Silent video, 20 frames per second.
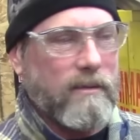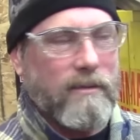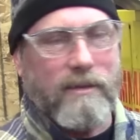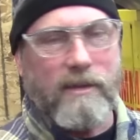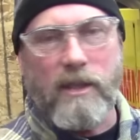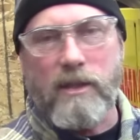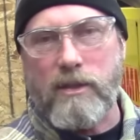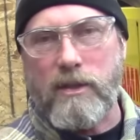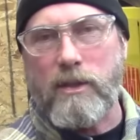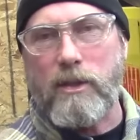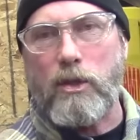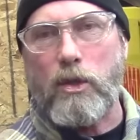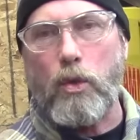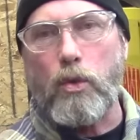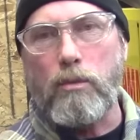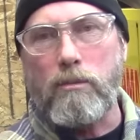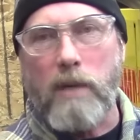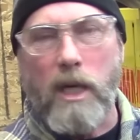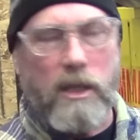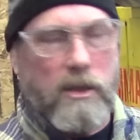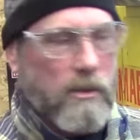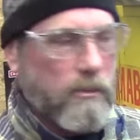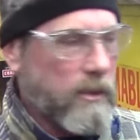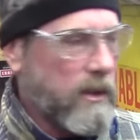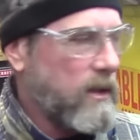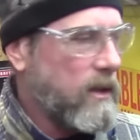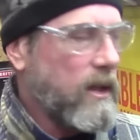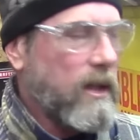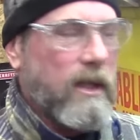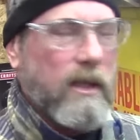It doesn't do much, but
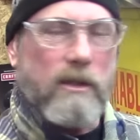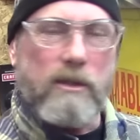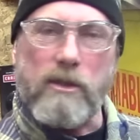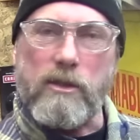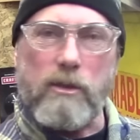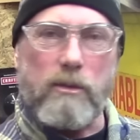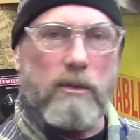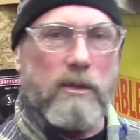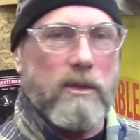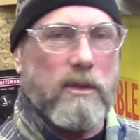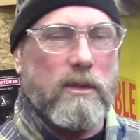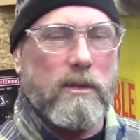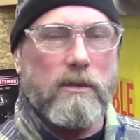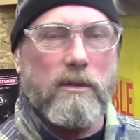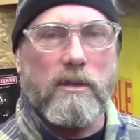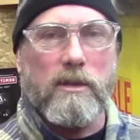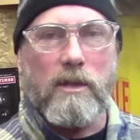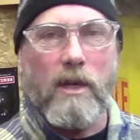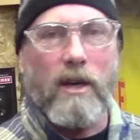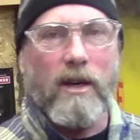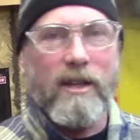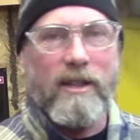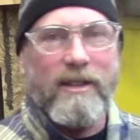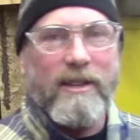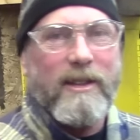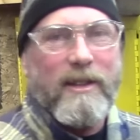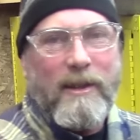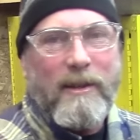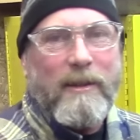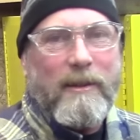as soon as you start
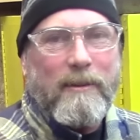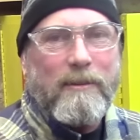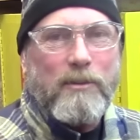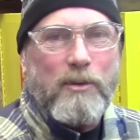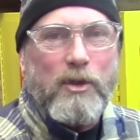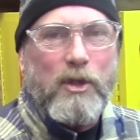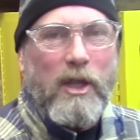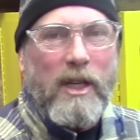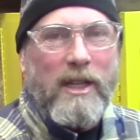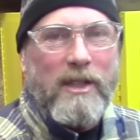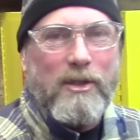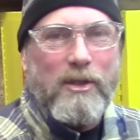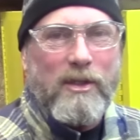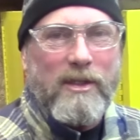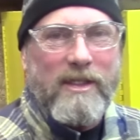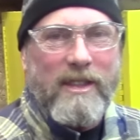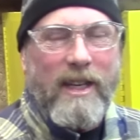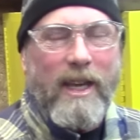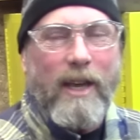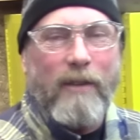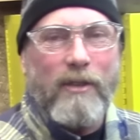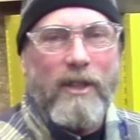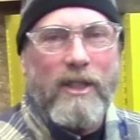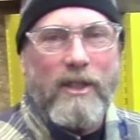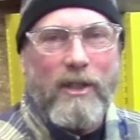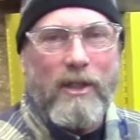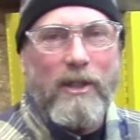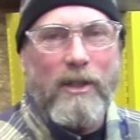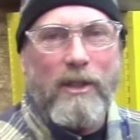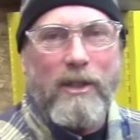changing and having
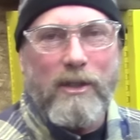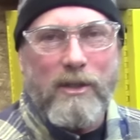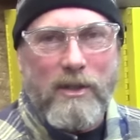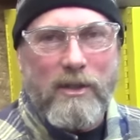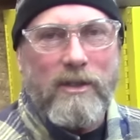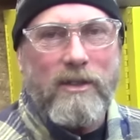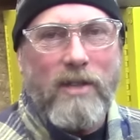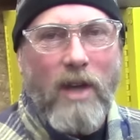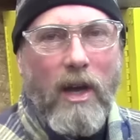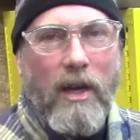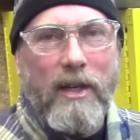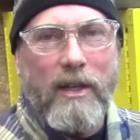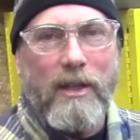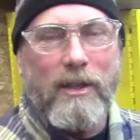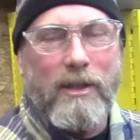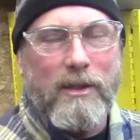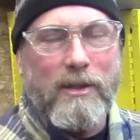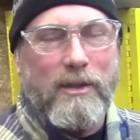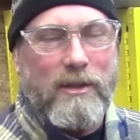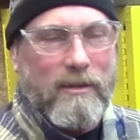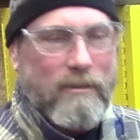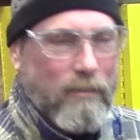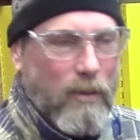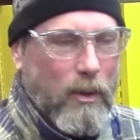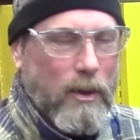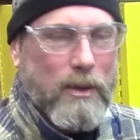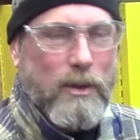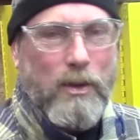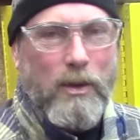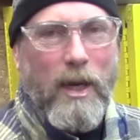gears and tires and
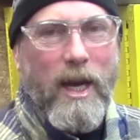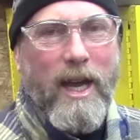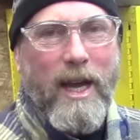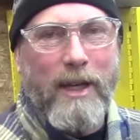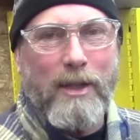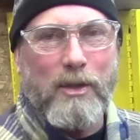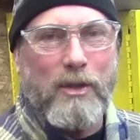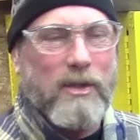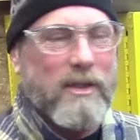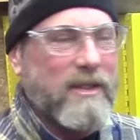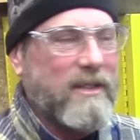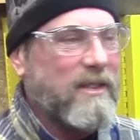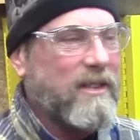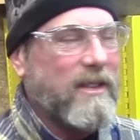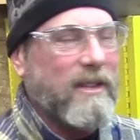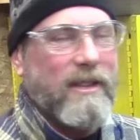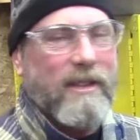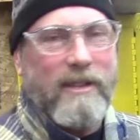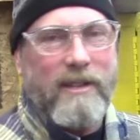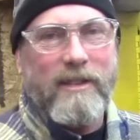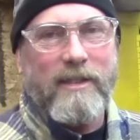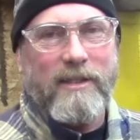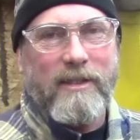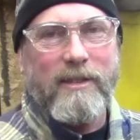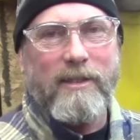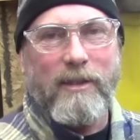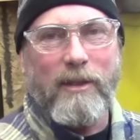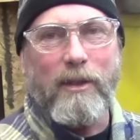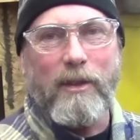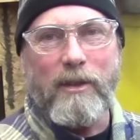more traction,
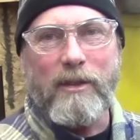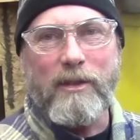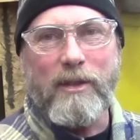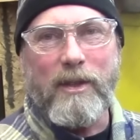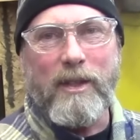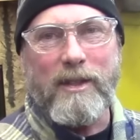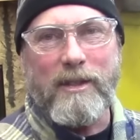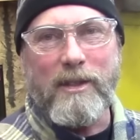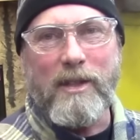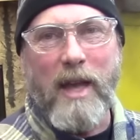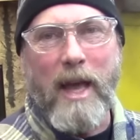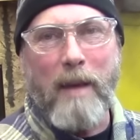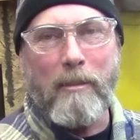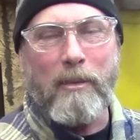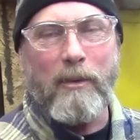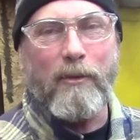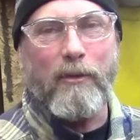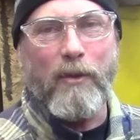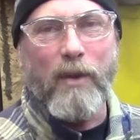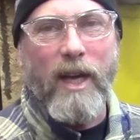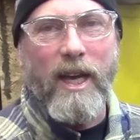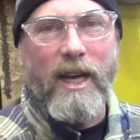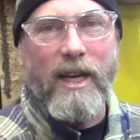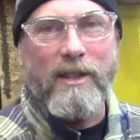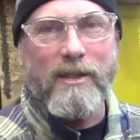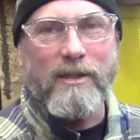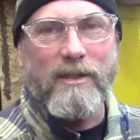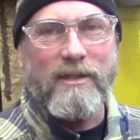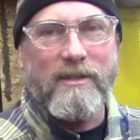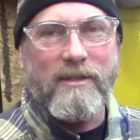you know, things happen fast.